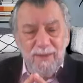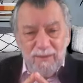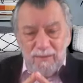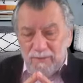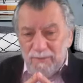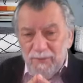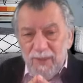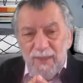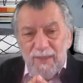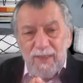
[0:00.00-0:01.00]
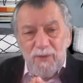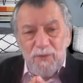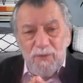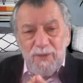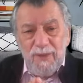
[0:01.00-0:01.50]
that
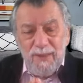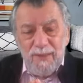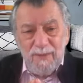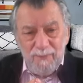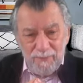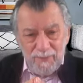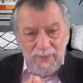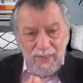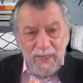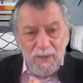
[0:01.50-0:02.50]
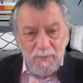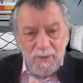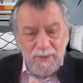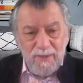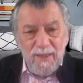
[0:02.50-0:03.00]
unique
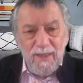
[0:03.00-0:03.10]
element